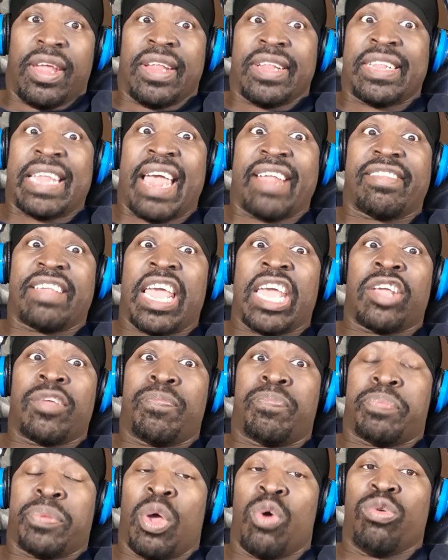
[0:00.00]
That's
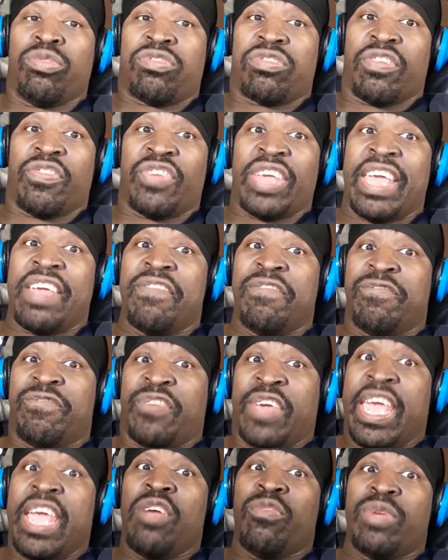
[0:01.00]
explosive and
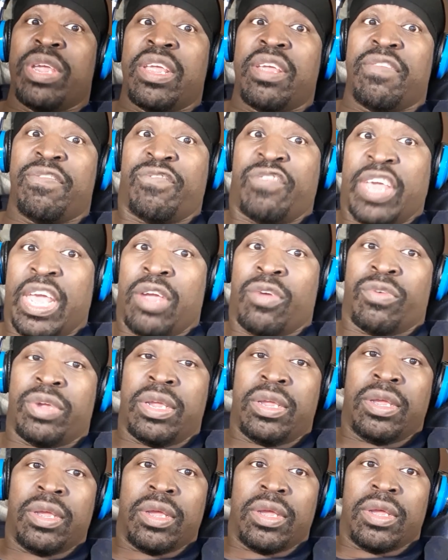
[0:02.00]
very,
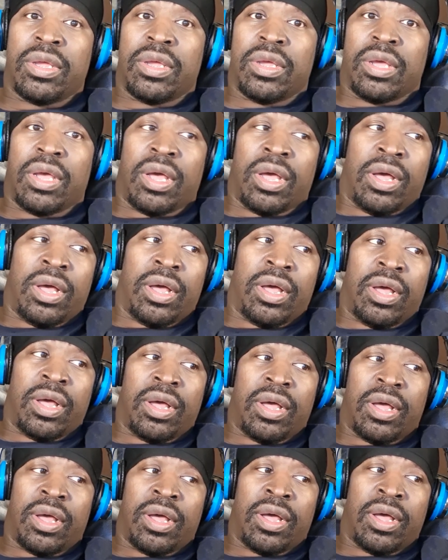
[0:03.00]
very
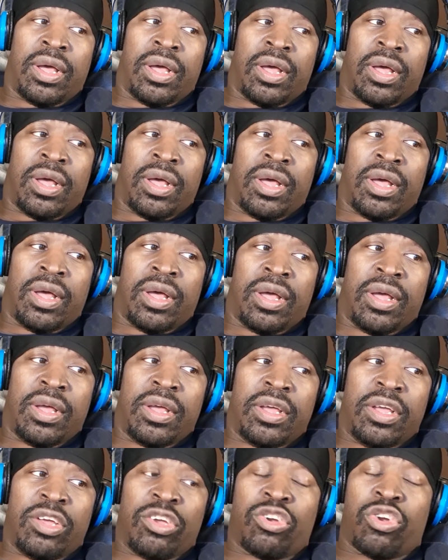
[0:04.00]
uh, uh, uh,
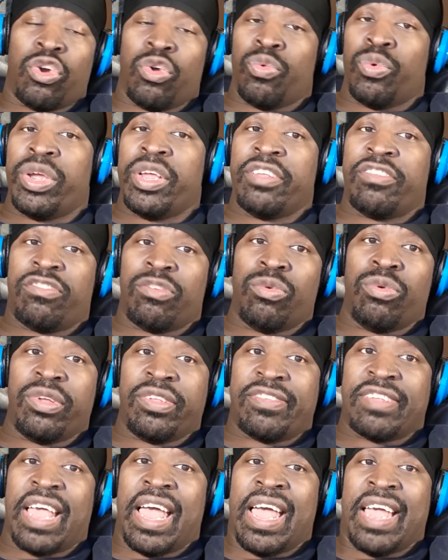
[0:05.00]
career
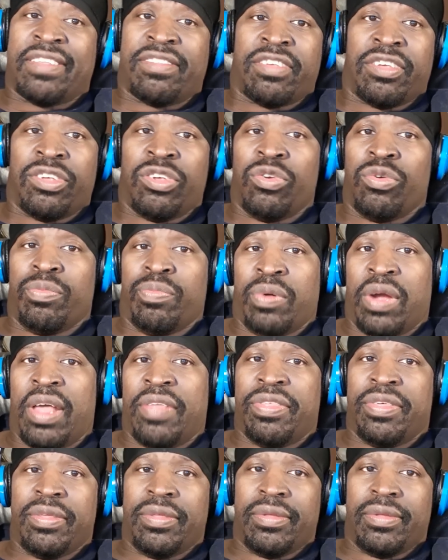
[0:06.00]
suicide to you,
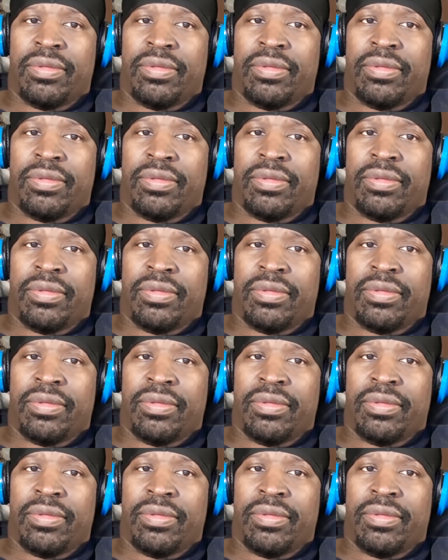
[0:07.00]
brother.